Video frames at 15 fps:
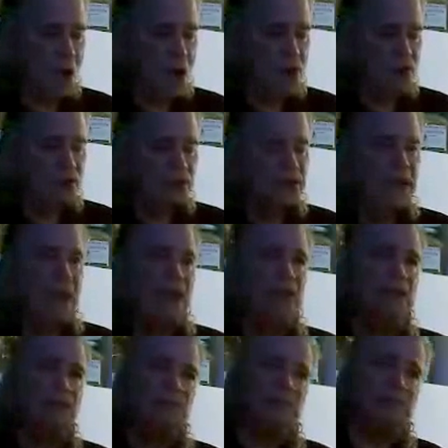
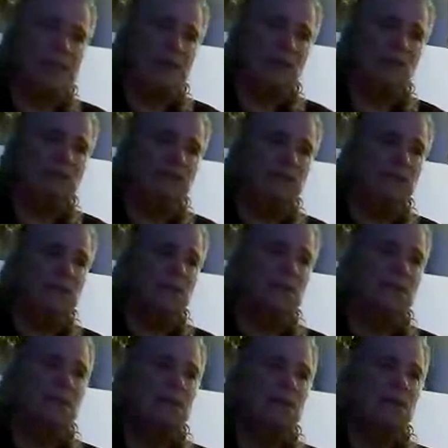understand themselves
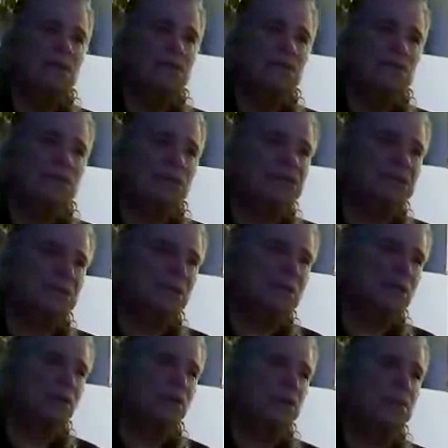just a
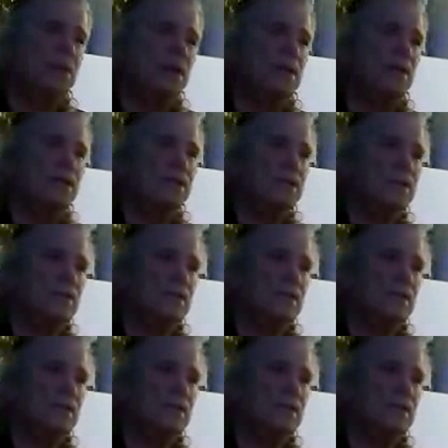little bit better.